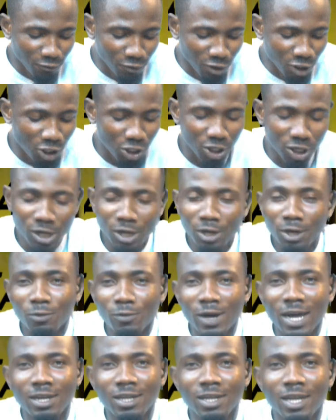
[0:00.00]
Jovic
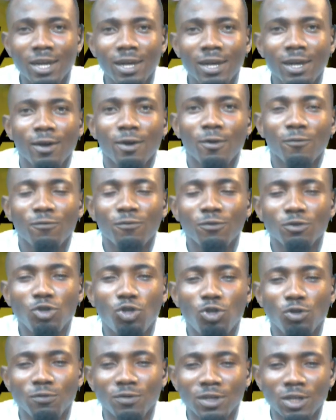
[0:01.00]
right there
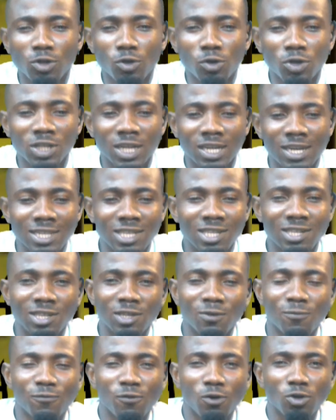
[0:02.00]
for Juventus. And that
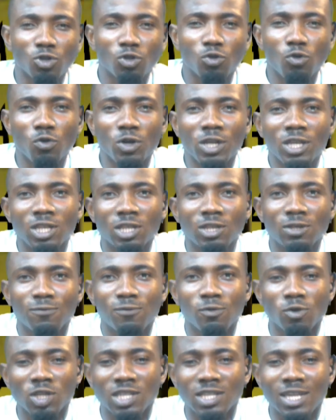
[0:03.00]
is his first goal in his
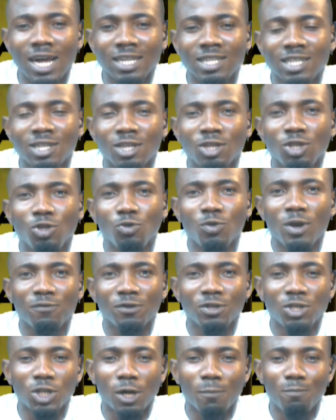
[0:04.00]
first start in the
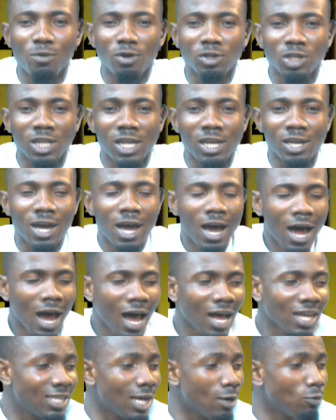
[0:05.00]
UEFA Champions League.
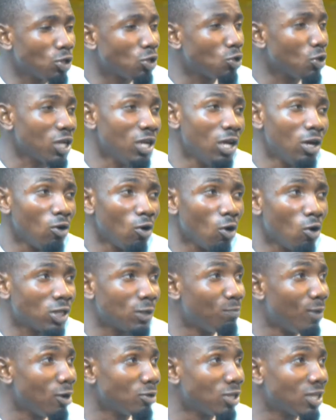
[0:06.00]
Arsenal was talking a
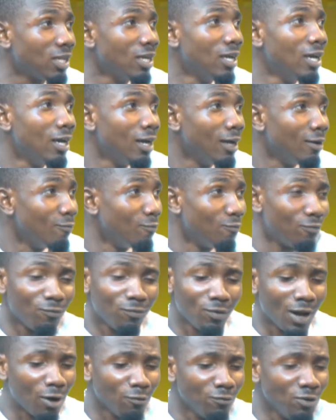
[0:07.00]
lot about
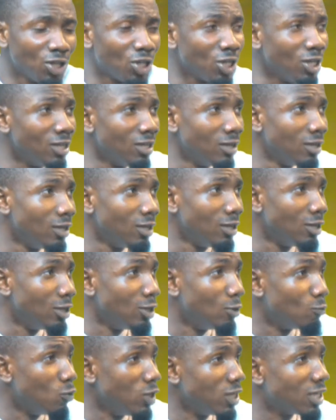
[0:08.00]
Vlahovic in,
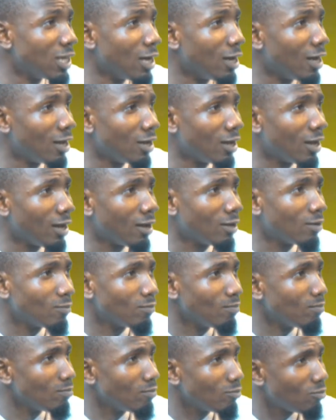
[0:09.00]
in the
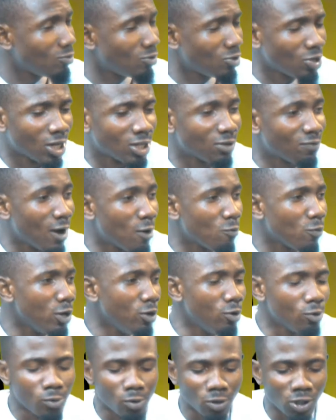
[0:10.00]
winter transfer
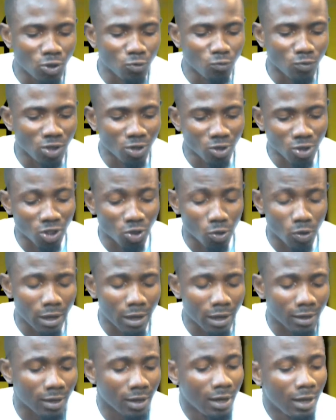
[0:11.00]
window until we just saw
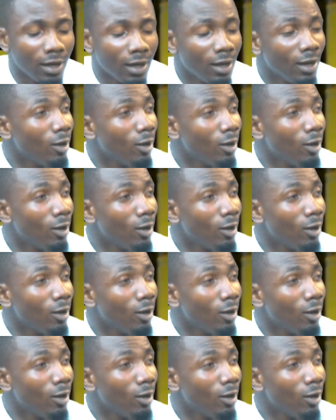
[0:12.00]
that